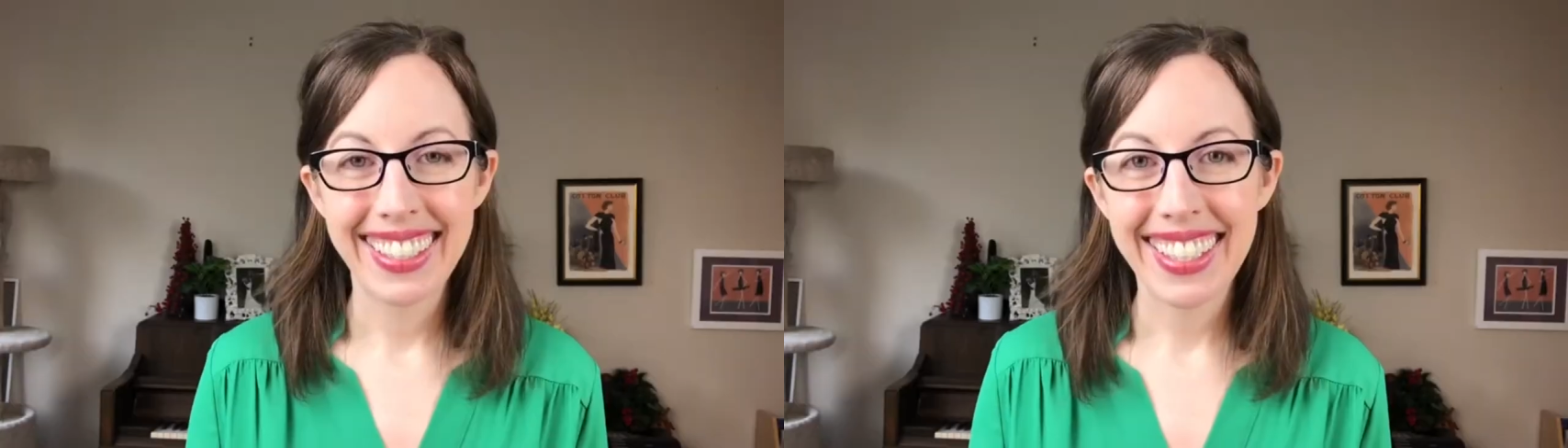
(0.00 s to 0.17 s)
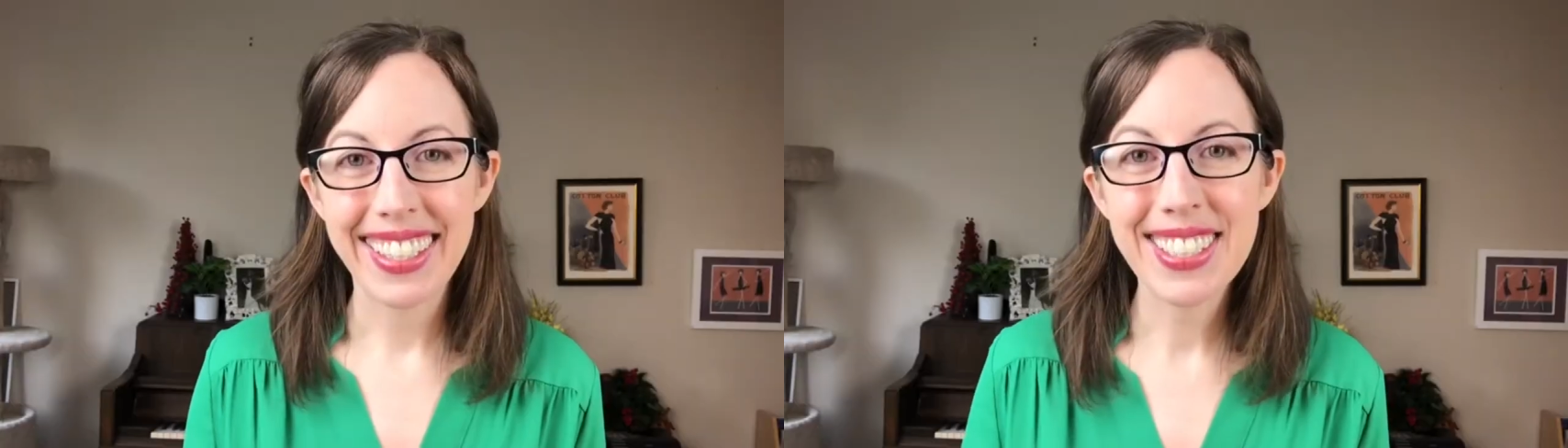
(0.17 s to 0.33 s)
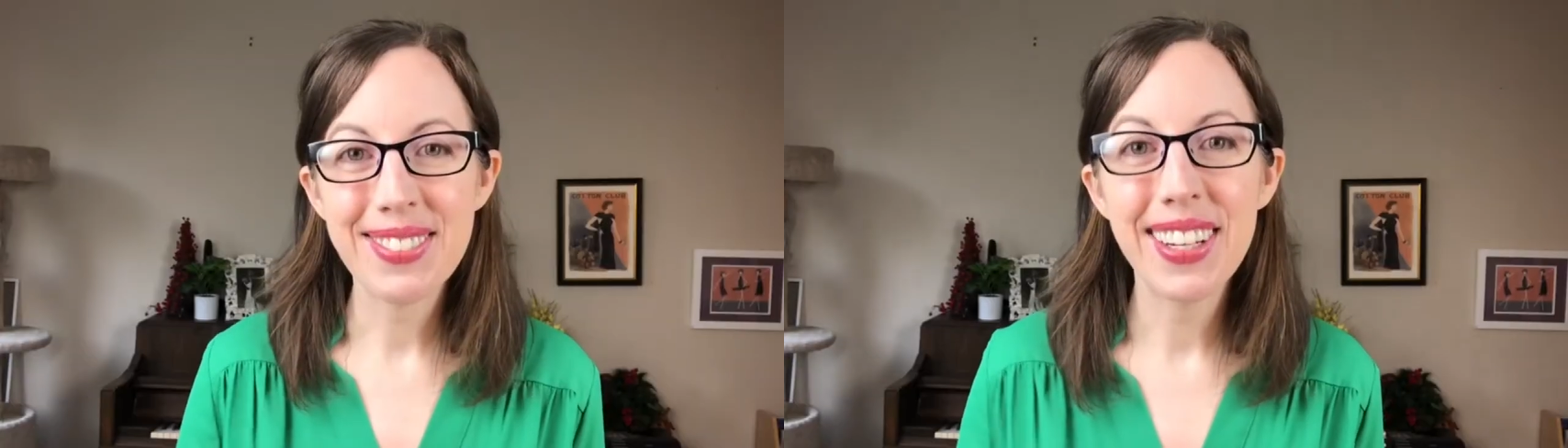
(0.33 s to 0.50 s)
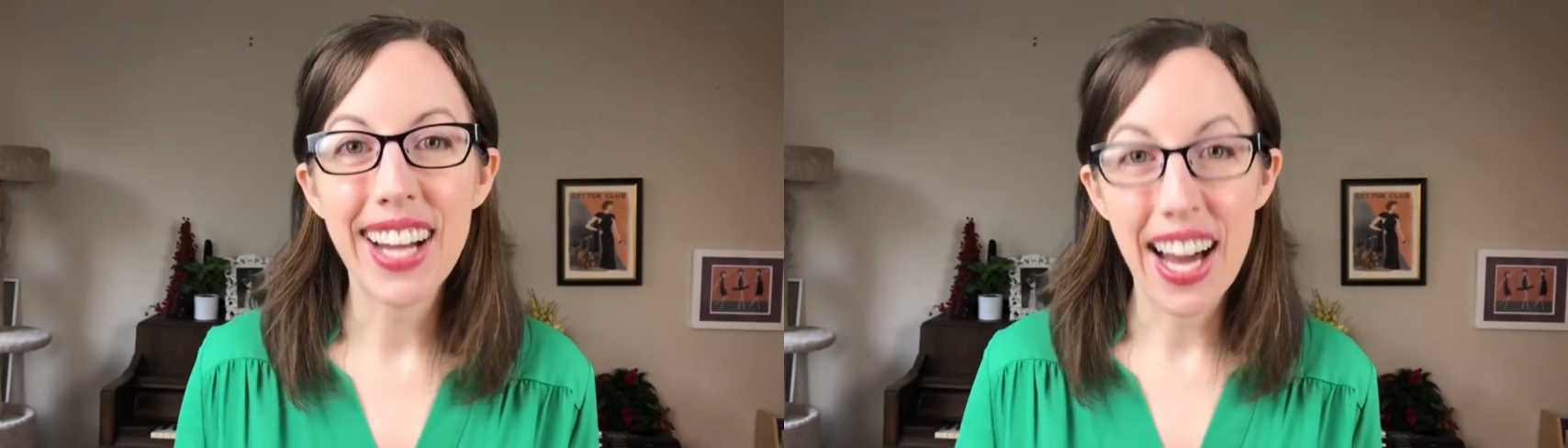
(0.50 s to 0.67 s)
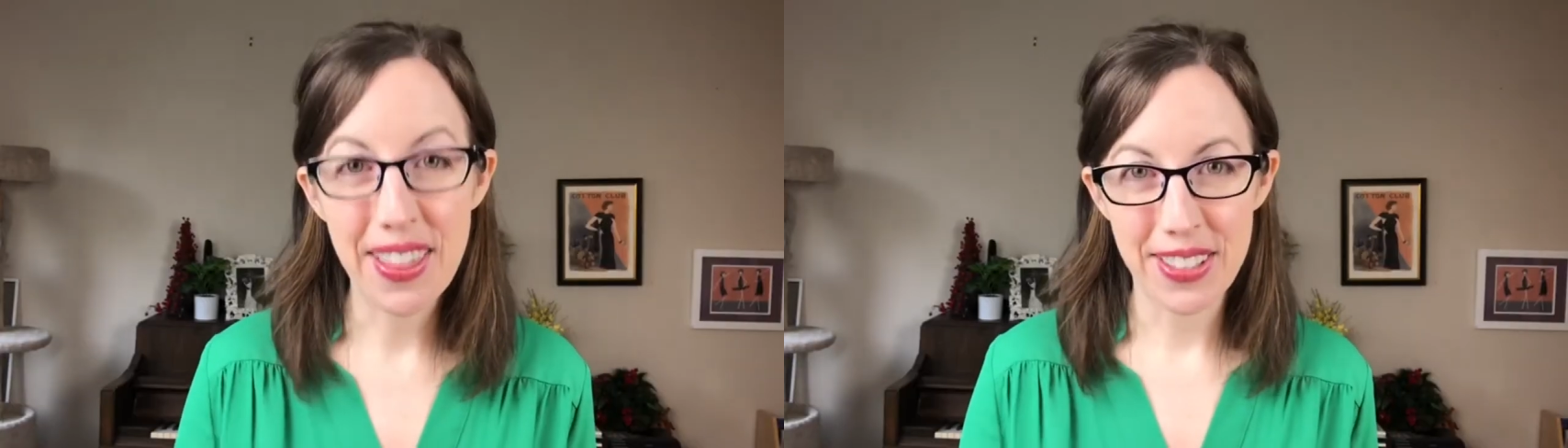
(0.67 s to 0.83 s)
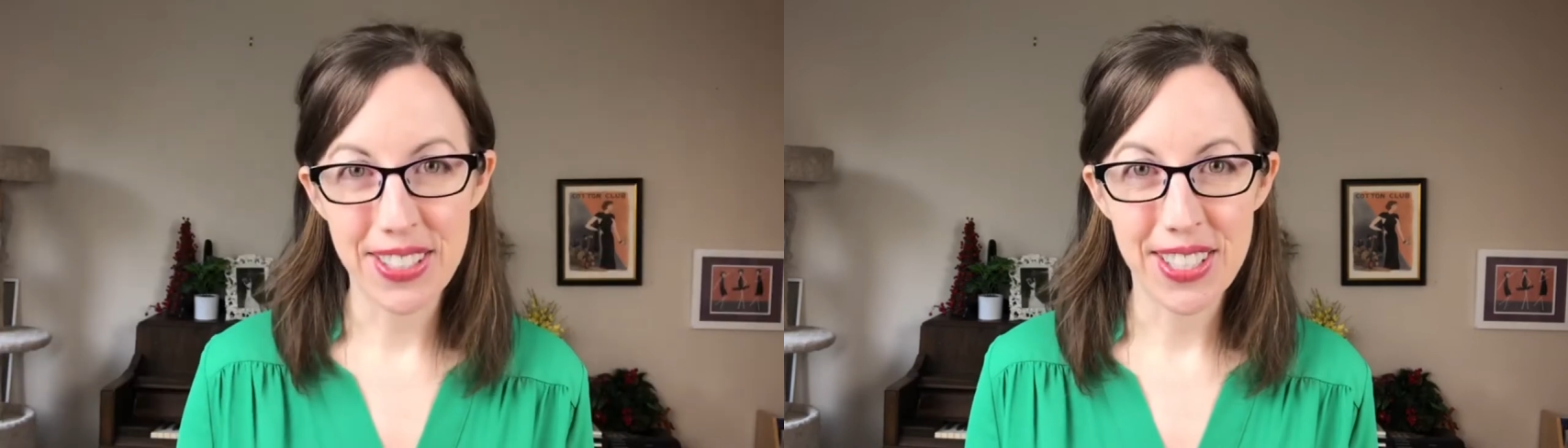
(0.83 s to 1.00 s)
Here's what
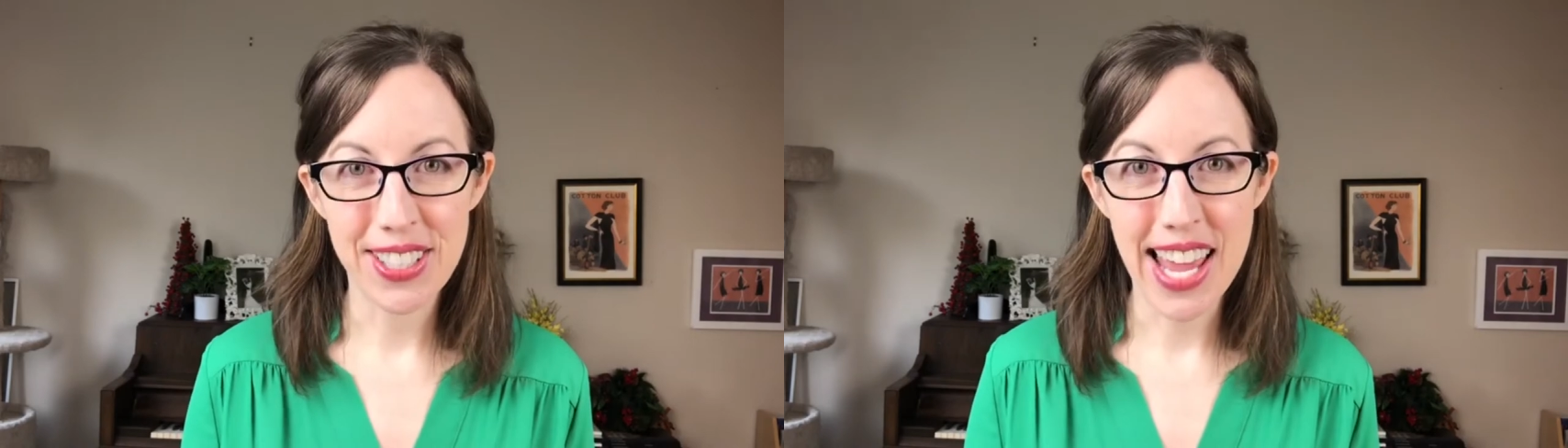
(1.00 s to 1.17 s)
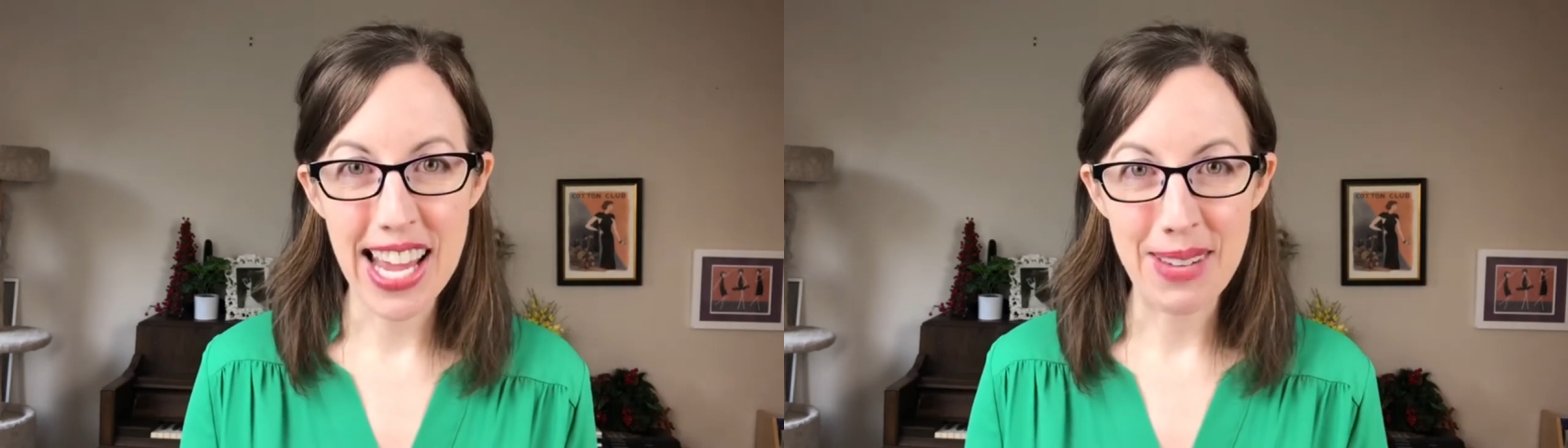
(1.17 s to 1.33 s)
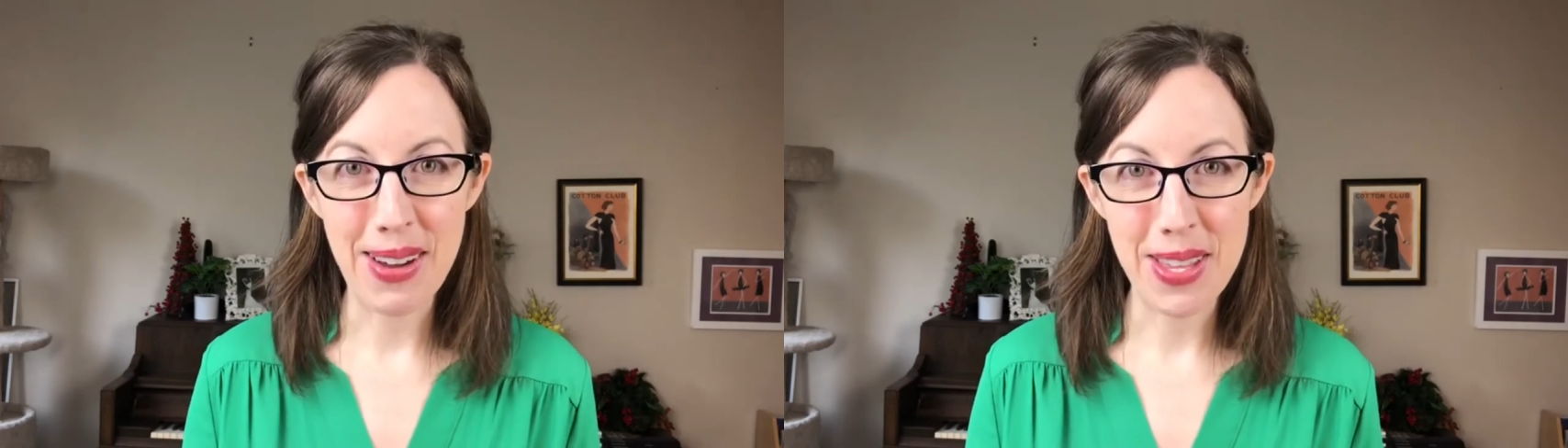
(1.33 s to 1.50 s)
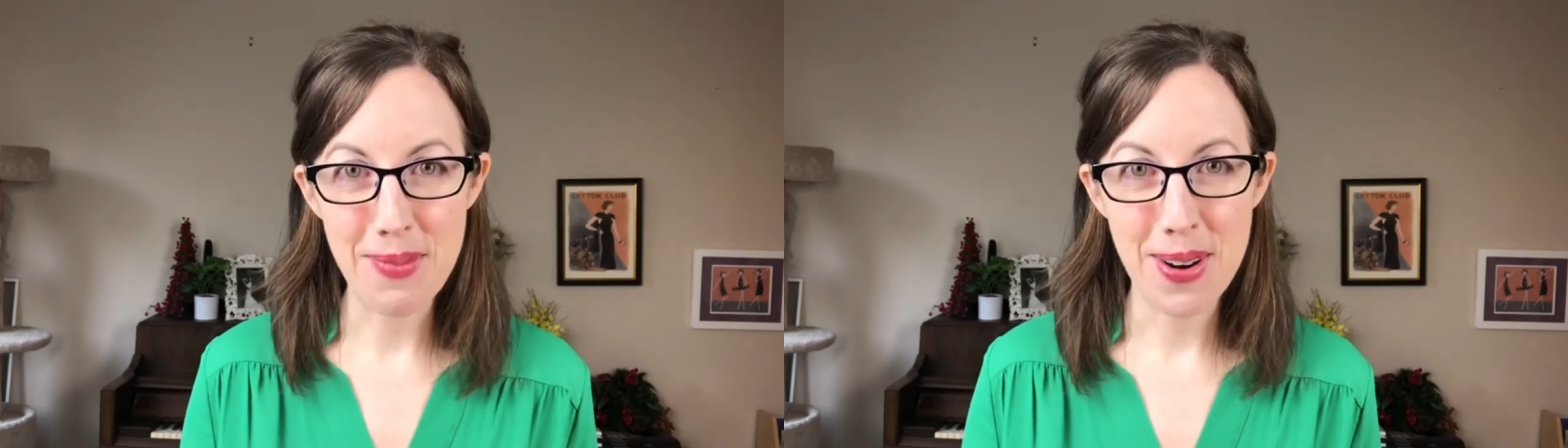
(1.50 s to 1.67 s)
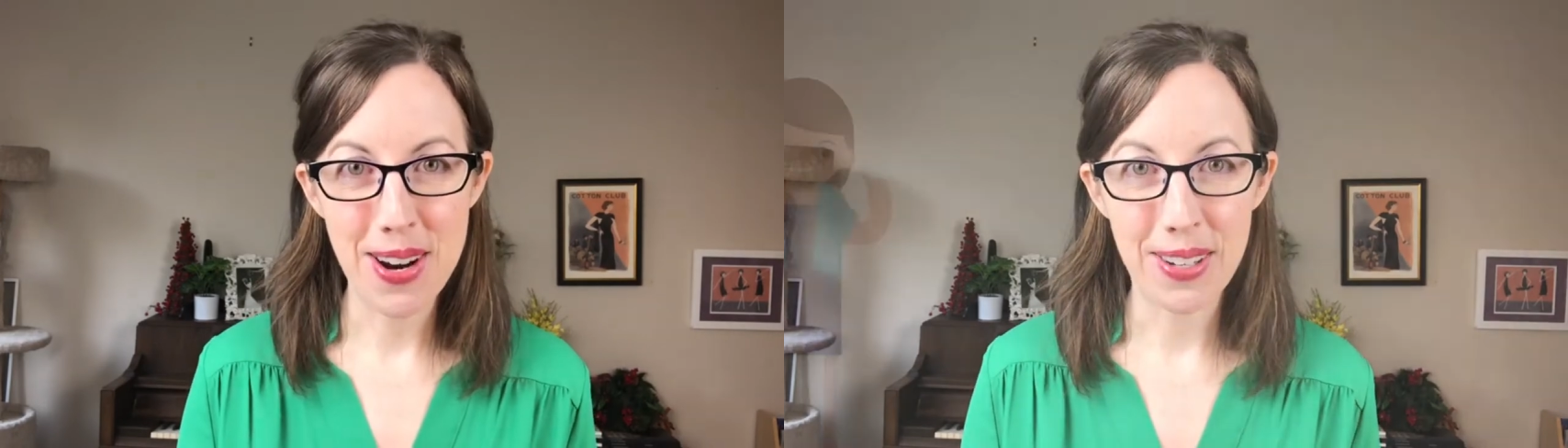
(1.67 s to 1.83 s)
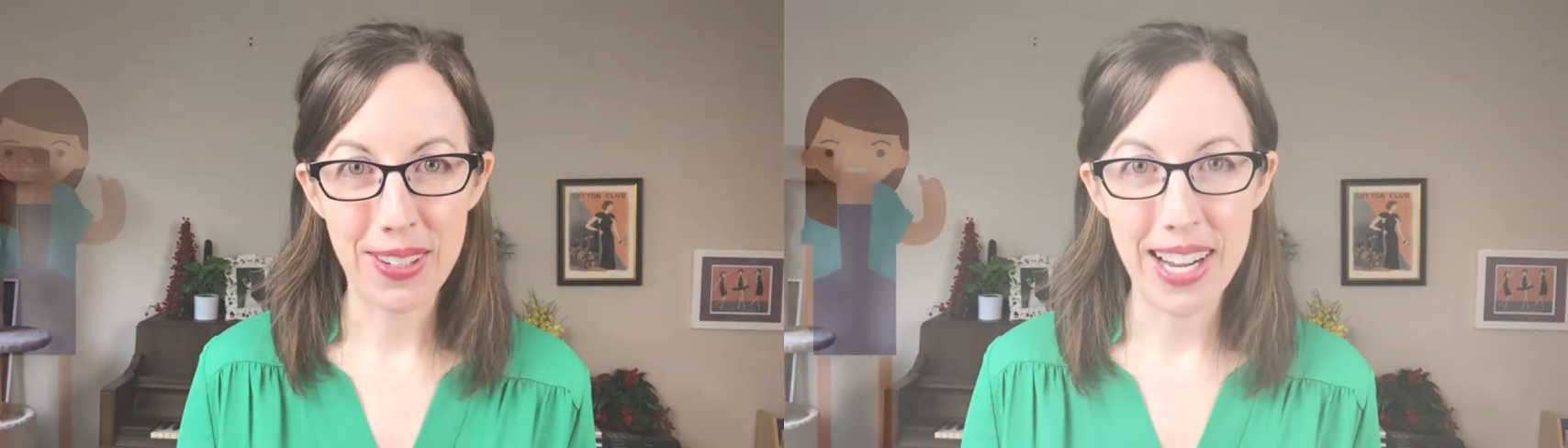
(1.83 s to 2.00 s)
others are saying about the
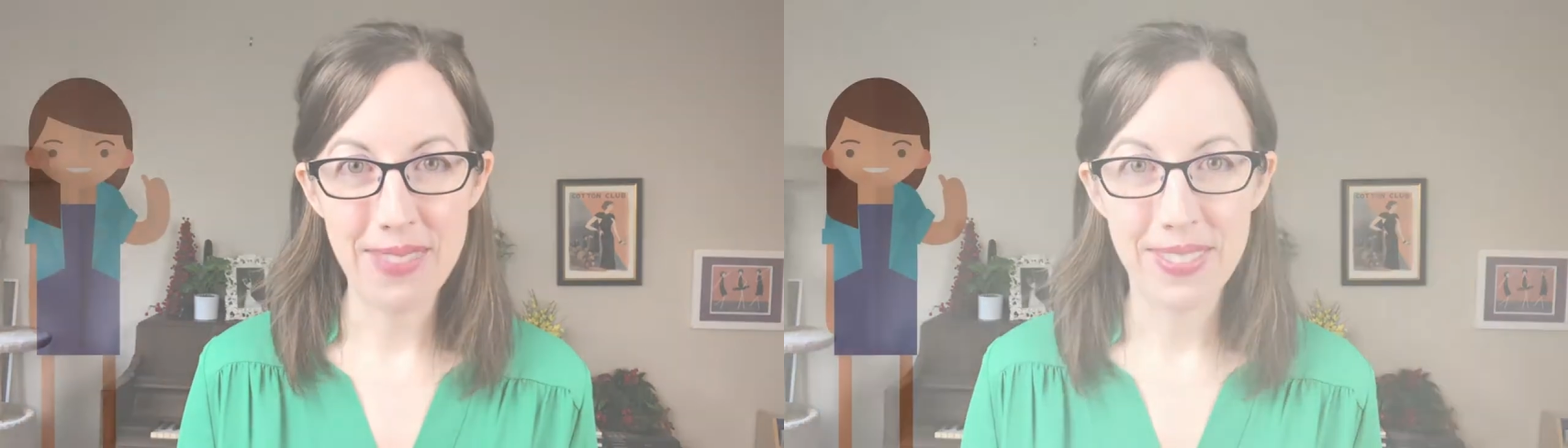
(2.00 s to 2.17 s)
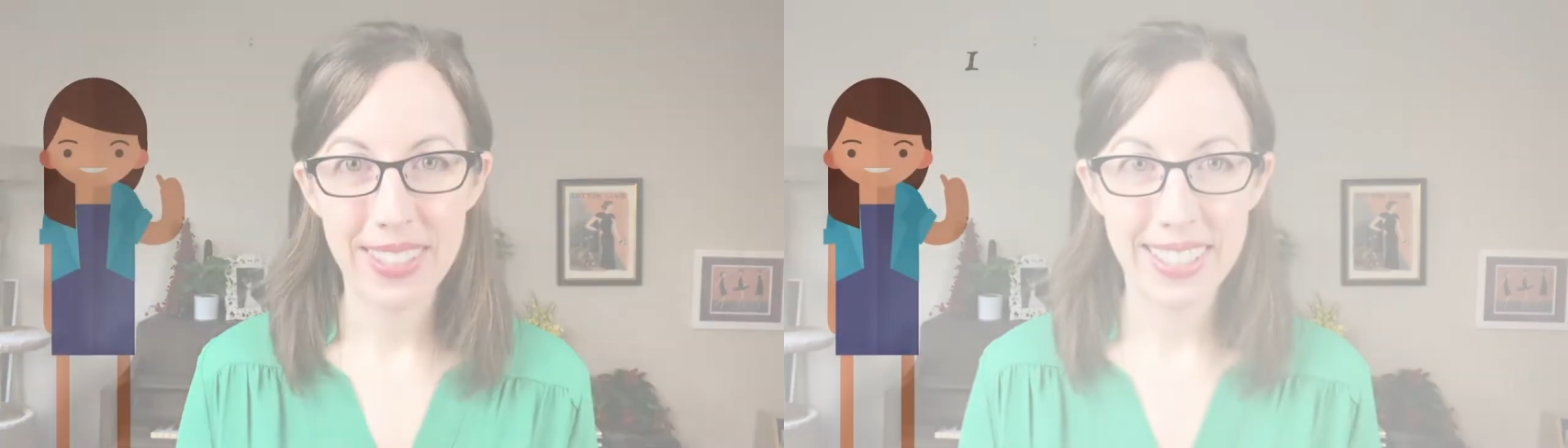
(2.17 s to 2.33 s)
program.